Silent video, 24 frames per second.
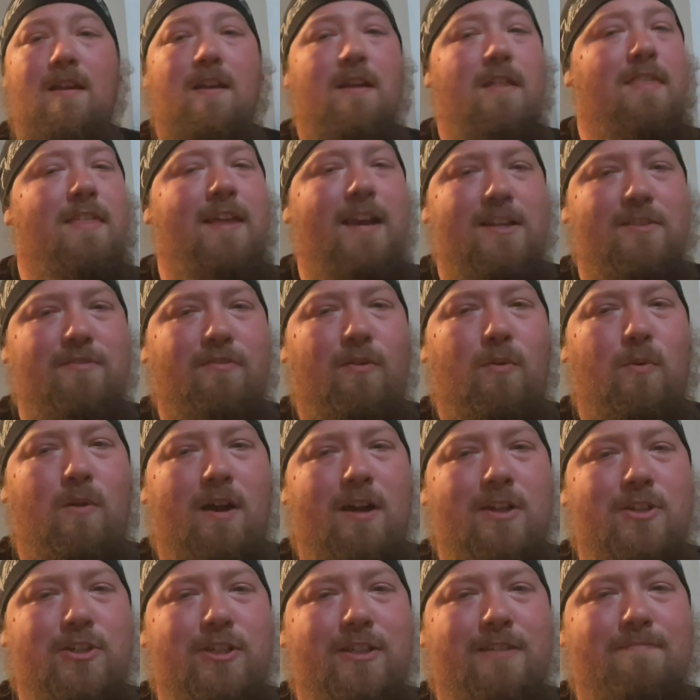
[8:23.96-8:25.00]
Thanks for
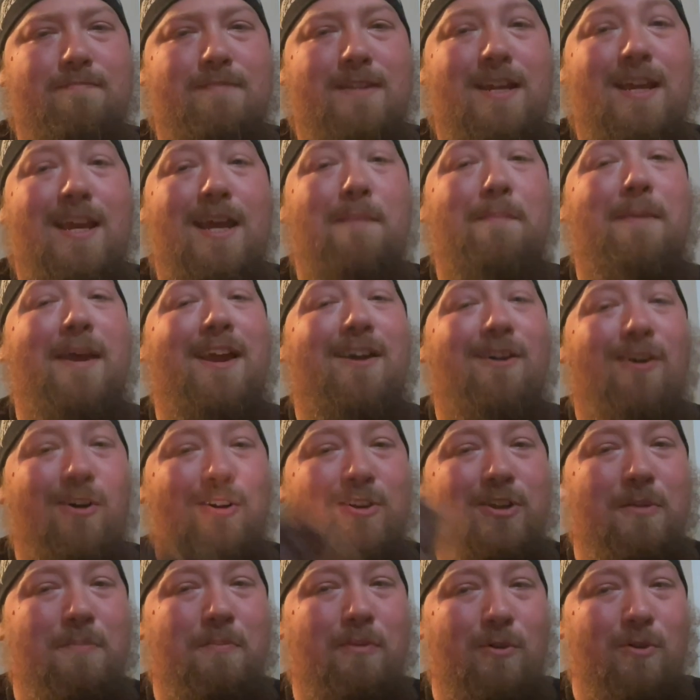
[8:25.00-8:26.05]
watching, and may all
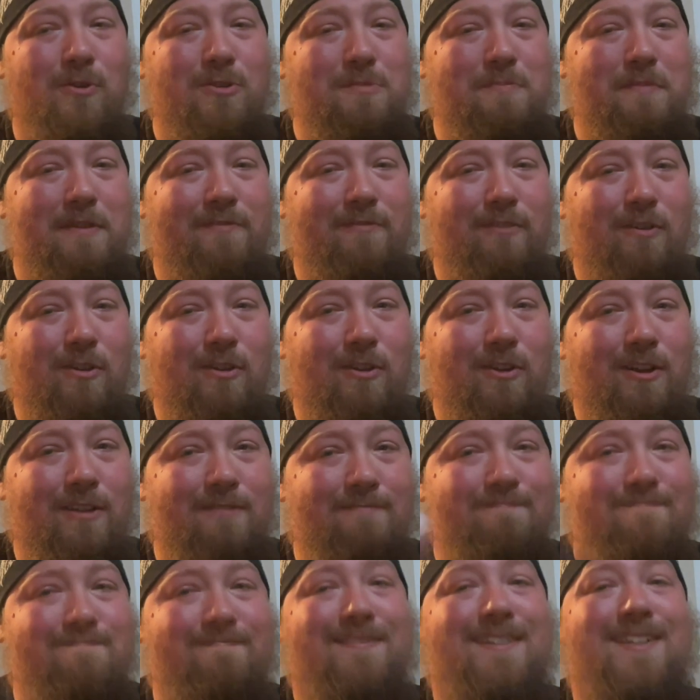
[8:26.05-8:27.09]
your polls be full art.
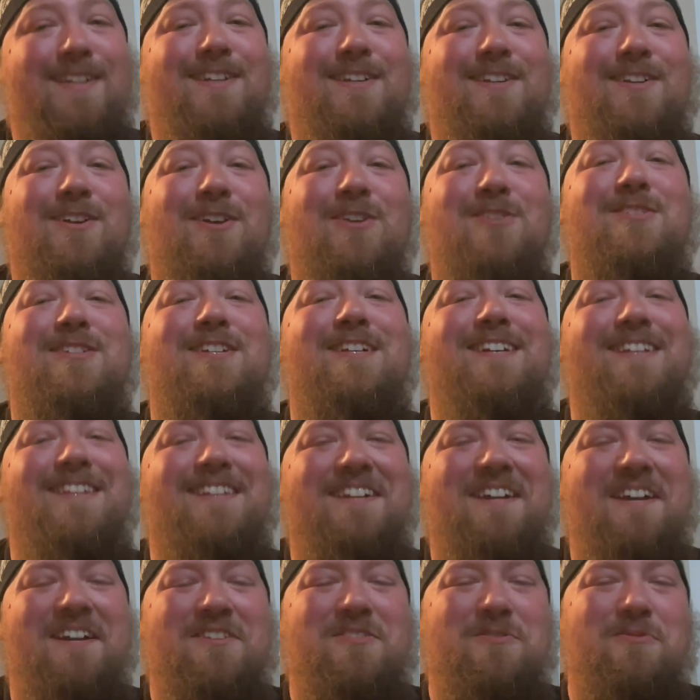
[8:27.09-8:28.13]
I'll see you in the
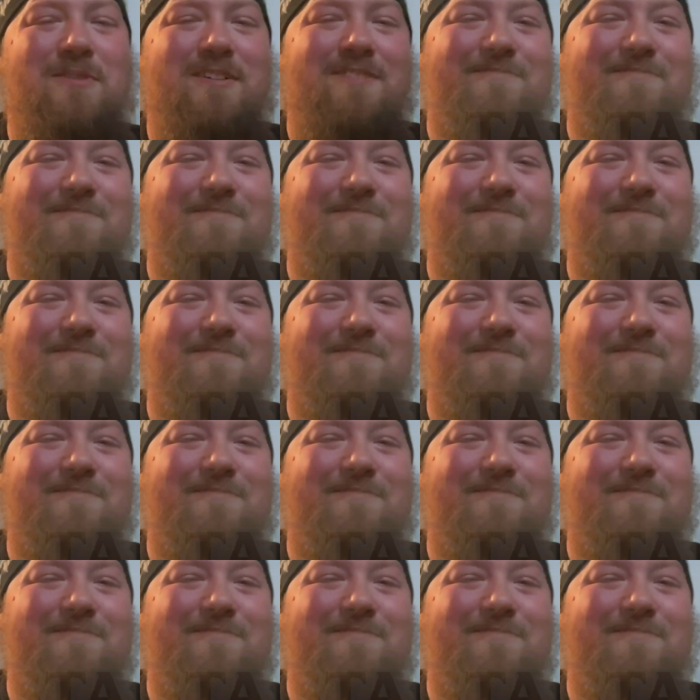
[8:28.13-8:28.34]
next one.